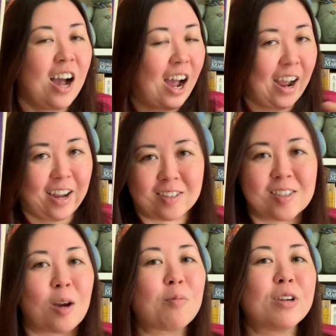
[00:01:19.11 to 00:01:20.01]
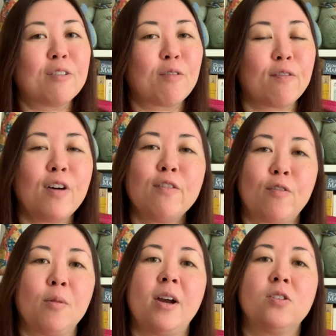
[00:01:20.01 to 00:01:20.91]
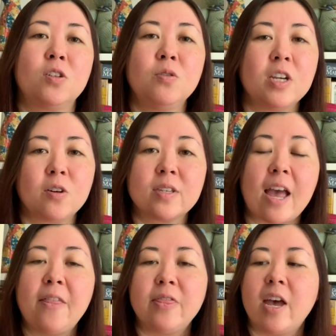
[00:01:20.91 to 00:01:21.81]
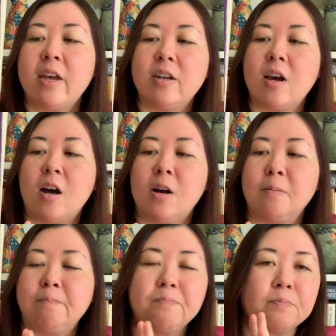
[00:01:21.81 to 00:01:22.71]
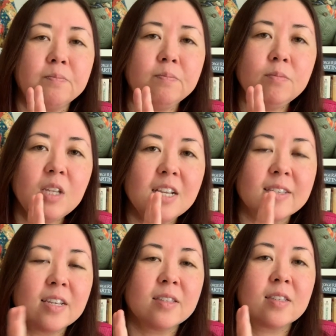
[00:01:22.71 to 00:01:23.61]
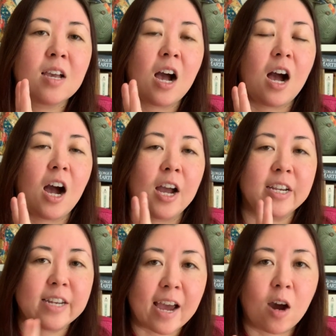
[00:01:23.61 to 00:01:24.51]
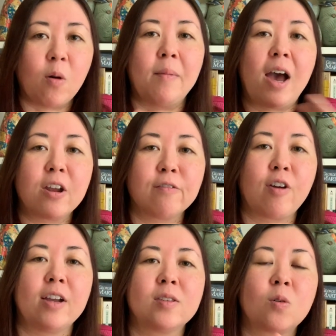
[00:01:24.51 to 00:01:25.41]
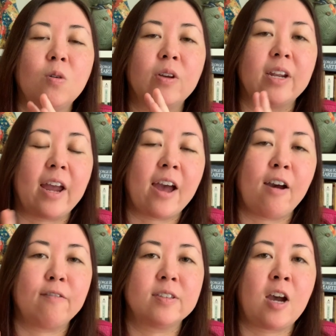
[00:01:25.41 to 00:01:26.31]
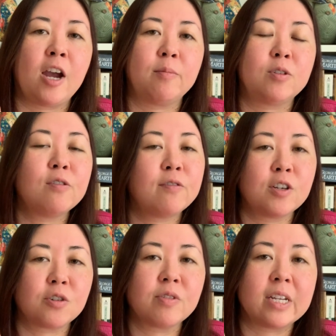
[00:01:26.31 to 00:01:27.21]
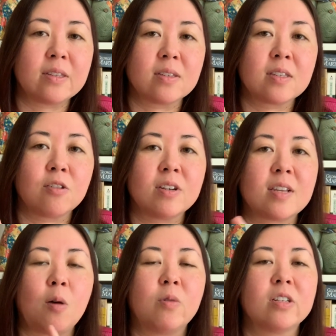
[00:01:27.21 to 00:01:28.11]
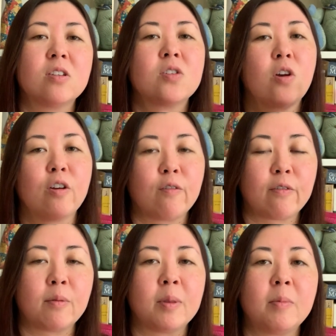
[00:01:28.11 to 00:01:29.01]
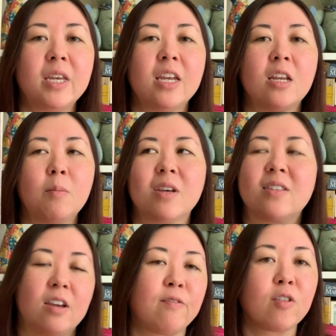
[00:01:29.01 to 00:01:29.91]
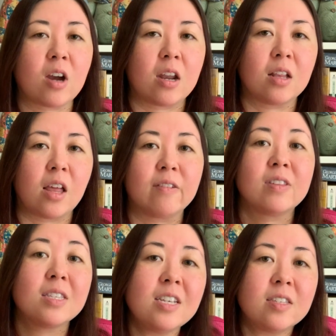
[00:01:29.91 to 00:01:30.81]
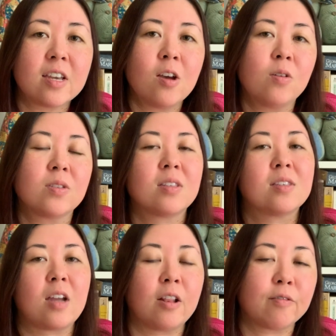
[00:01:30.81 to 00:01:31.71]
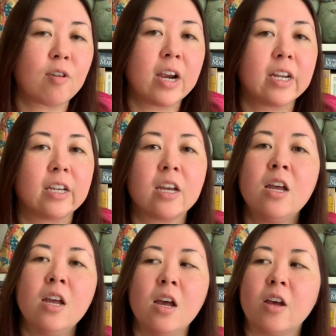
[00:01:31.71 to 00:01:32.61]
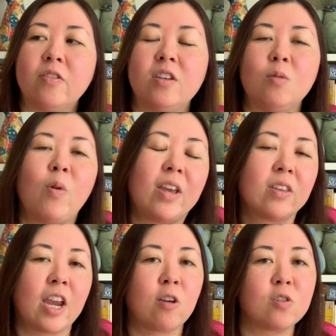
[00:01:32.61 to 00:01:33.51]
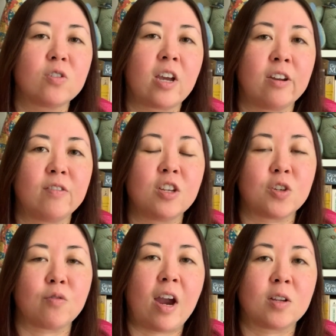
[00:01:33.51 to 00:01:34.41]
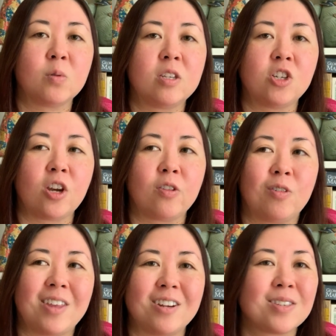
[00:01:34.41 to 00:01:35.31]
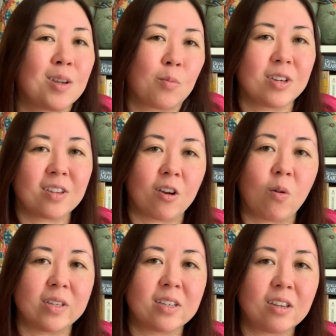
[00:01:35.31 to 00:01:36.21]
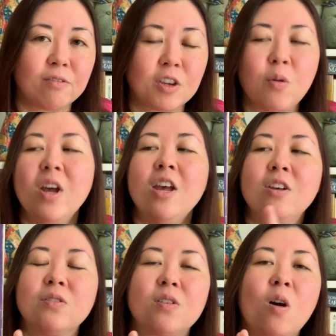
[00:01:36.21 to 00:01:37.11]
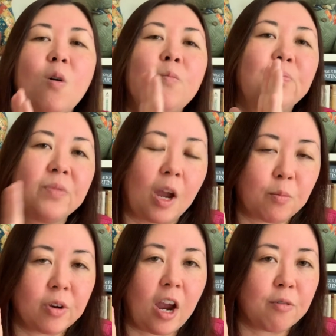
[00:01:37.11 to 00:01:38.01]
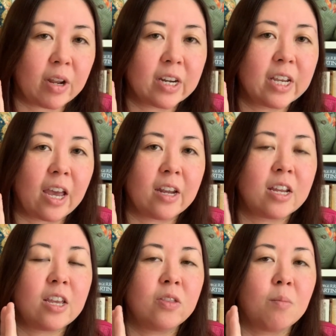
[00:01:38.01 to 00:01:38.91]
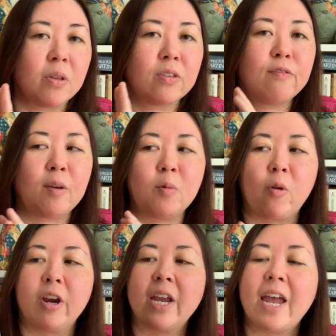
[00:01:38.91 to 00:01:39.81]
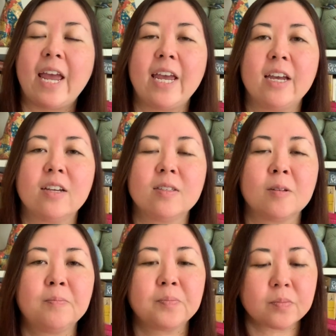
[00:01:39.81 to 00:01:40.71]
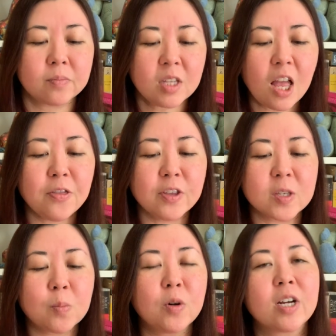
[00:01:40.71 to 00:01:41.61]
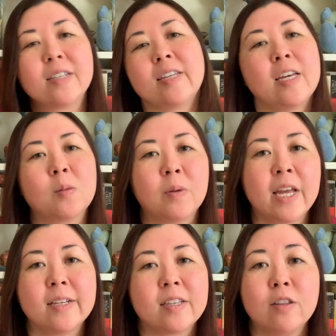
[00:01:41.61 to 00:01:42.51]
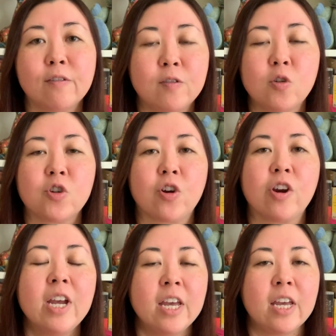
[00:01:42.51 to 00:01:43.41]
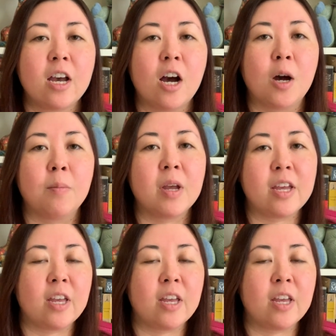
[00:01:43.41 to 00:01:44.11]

I had to stop reading for fun for about 2 years, and then since I now am out of grad school and I have time to finish reading this series, I wanted to start over from the beginning because I had forgotten a lot of the details, the style of writing, the way the characters kind of interact with each other that a summary is not going to give you. So I read it again in the month of February, and this book takes place in the future, and